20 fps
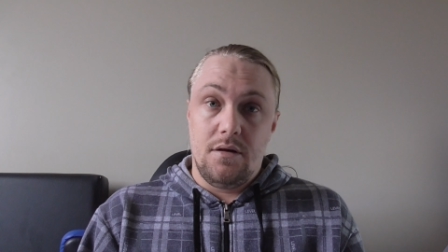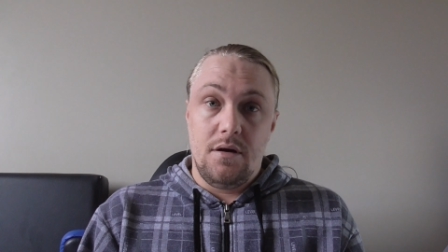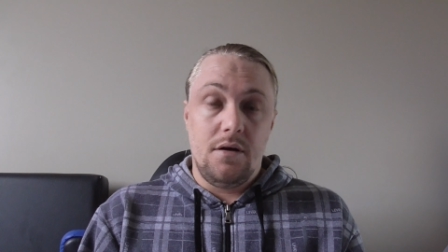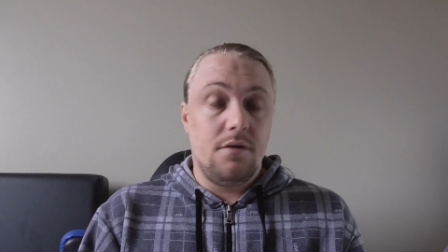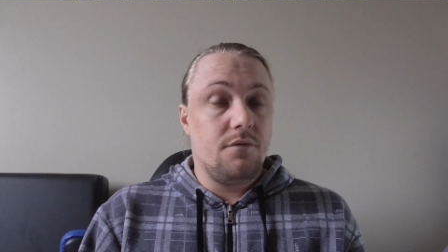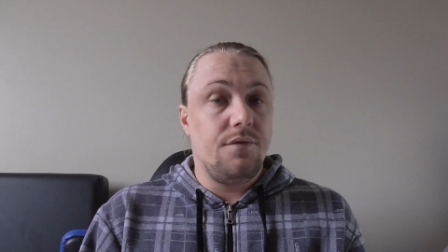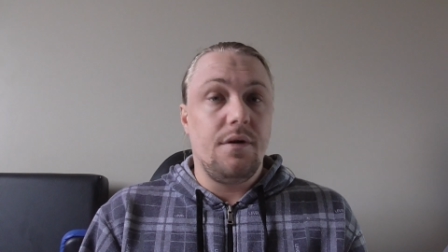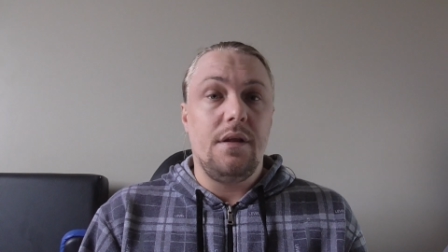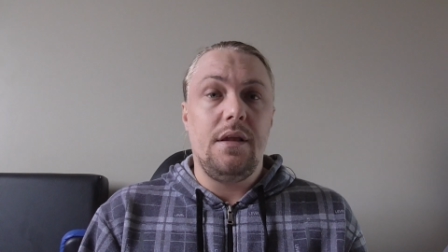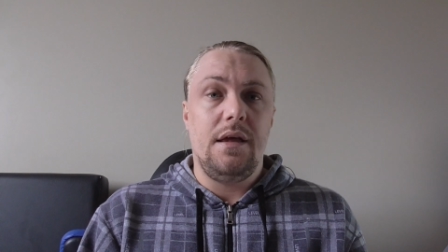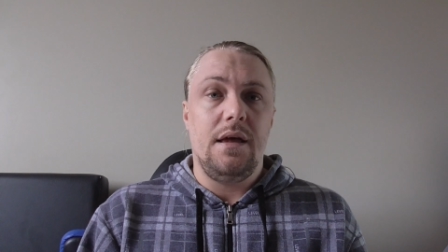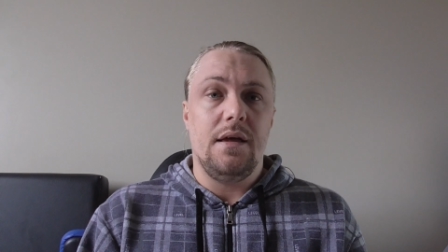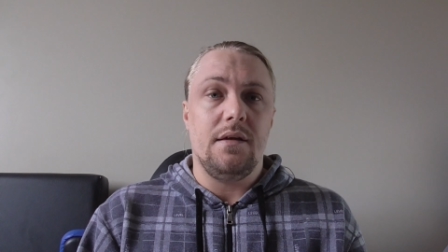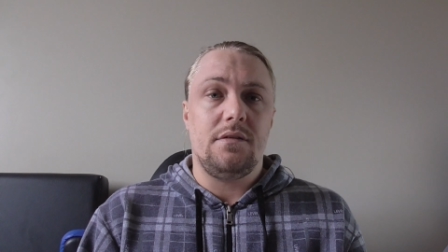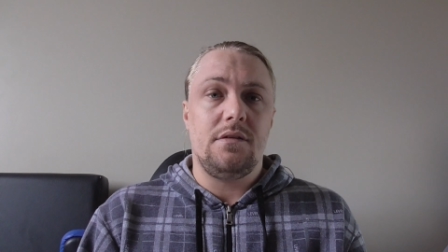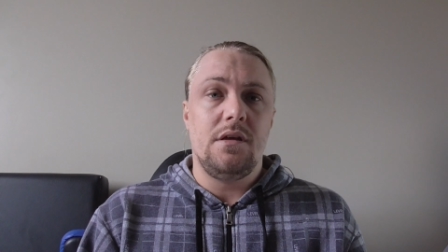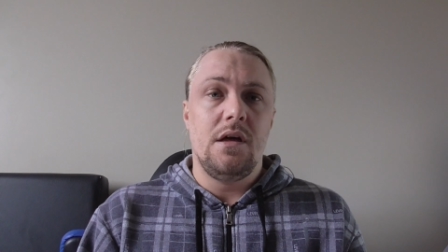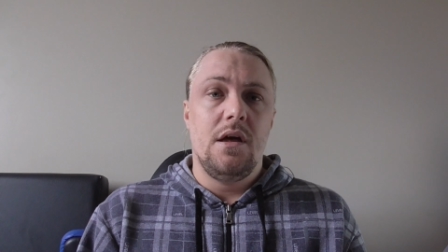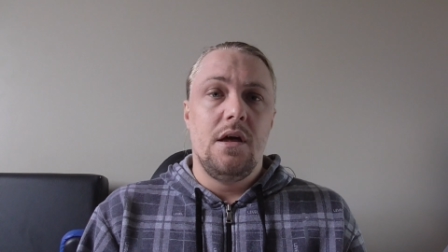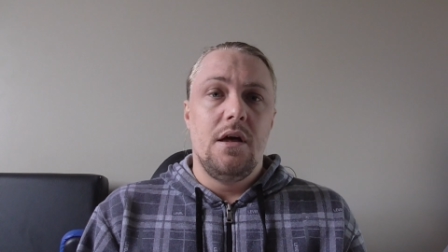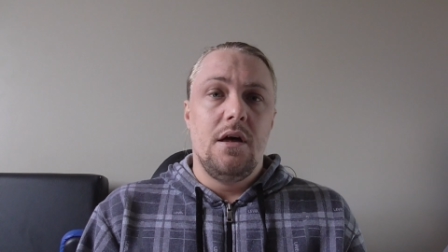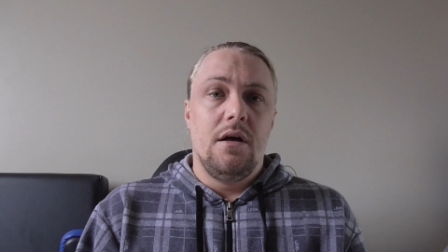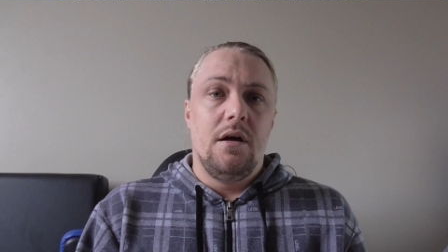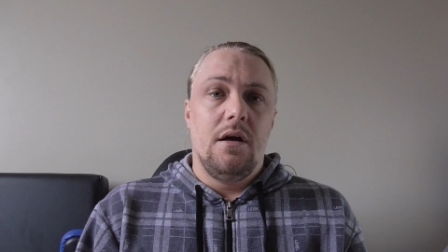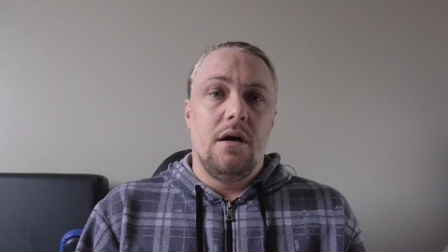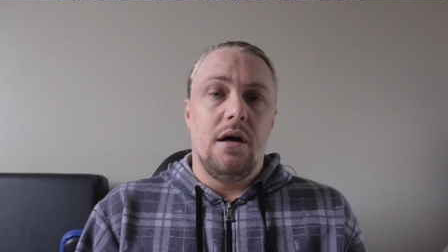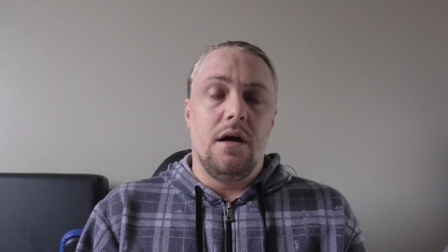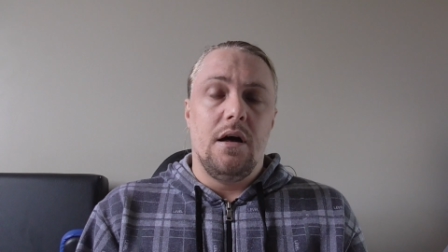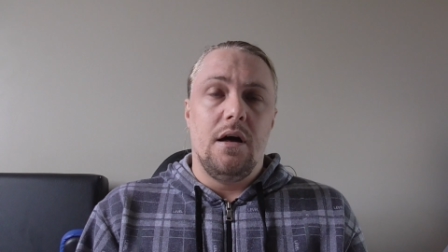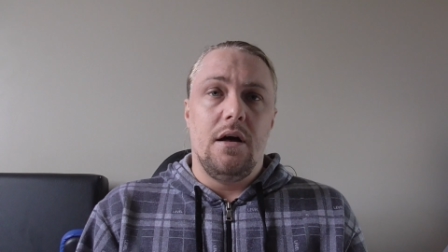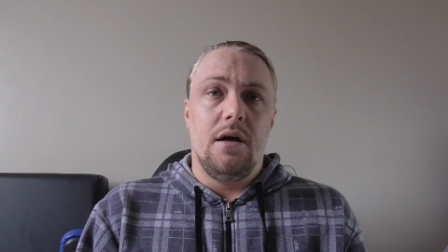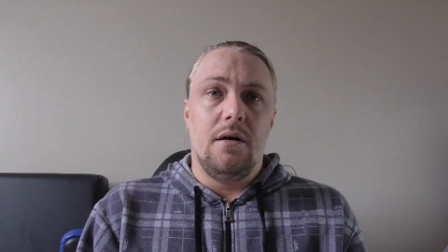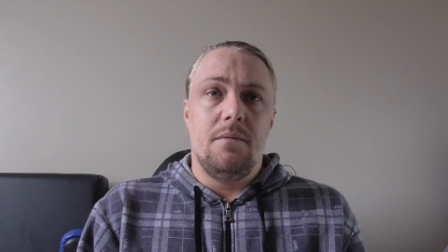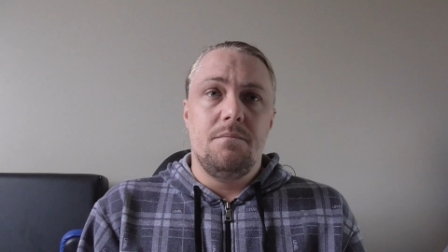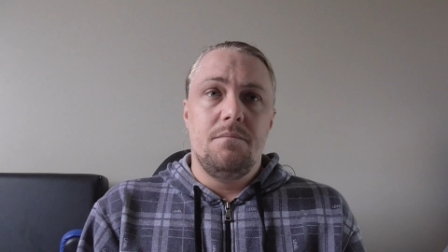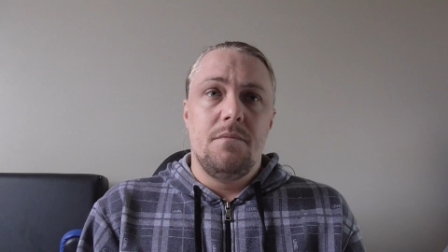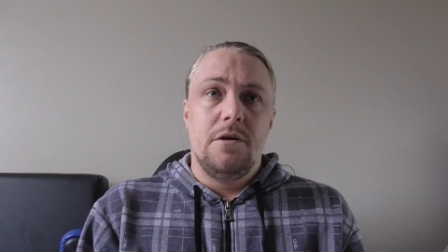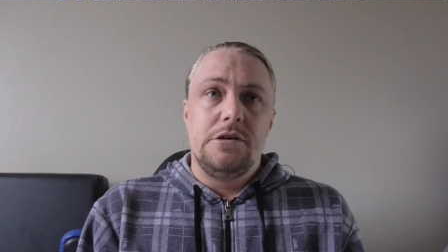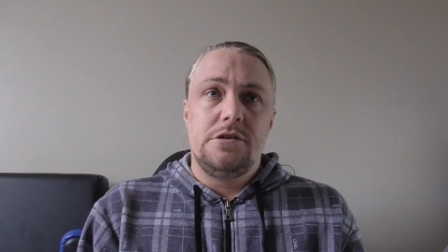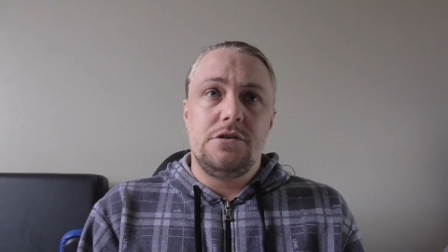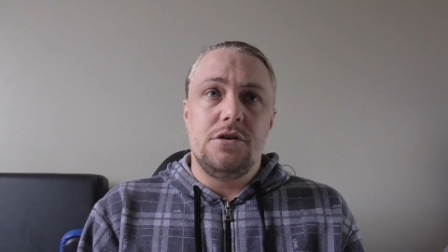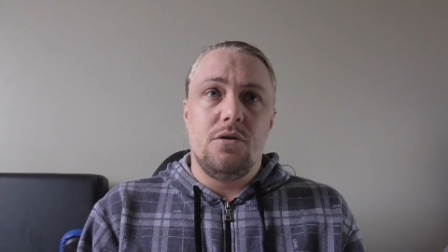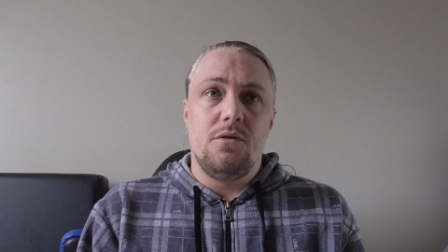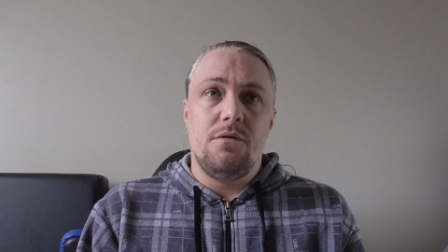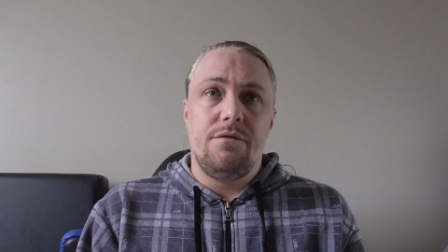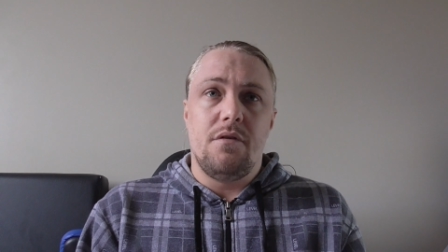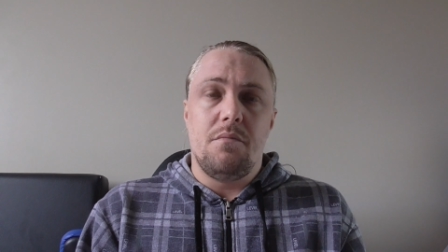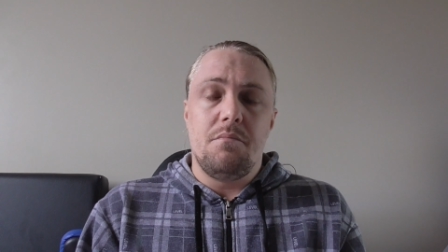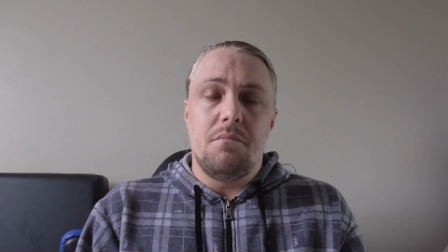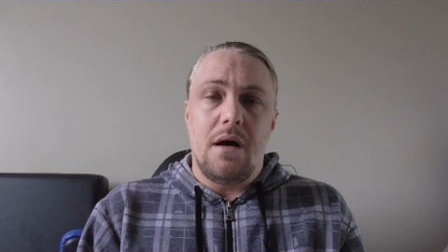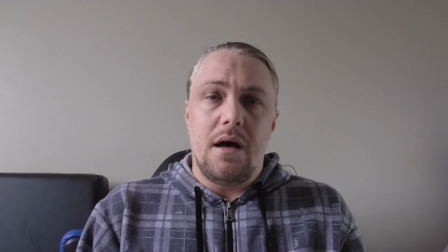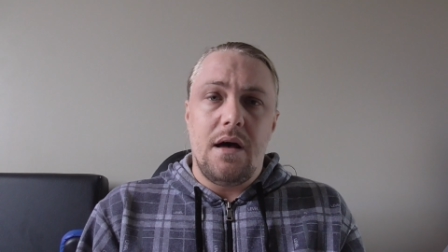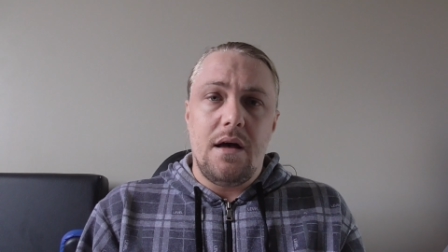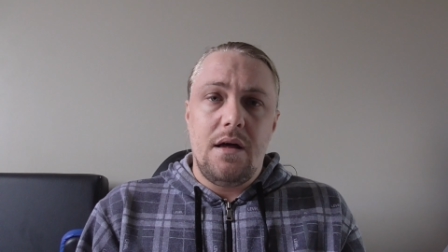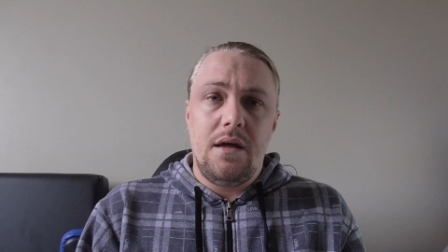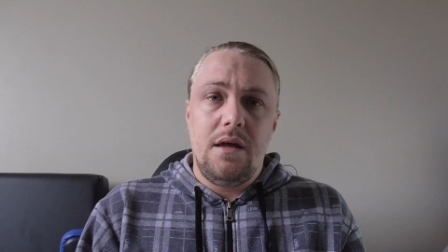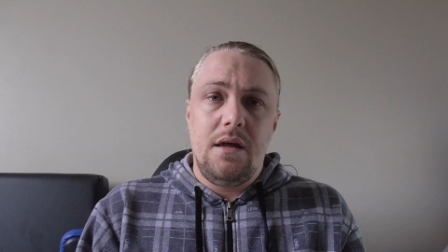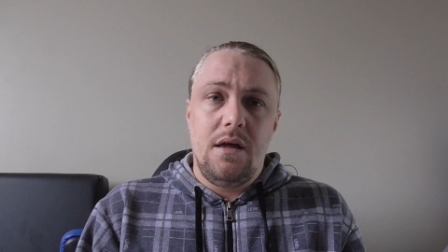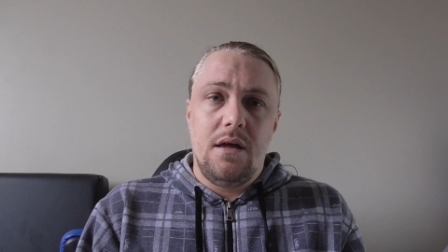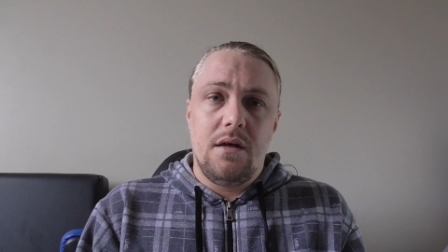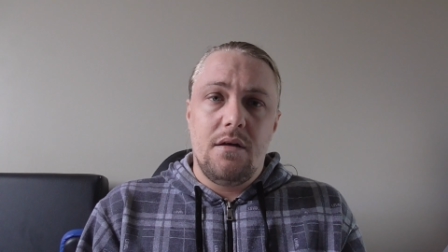It really is. So from my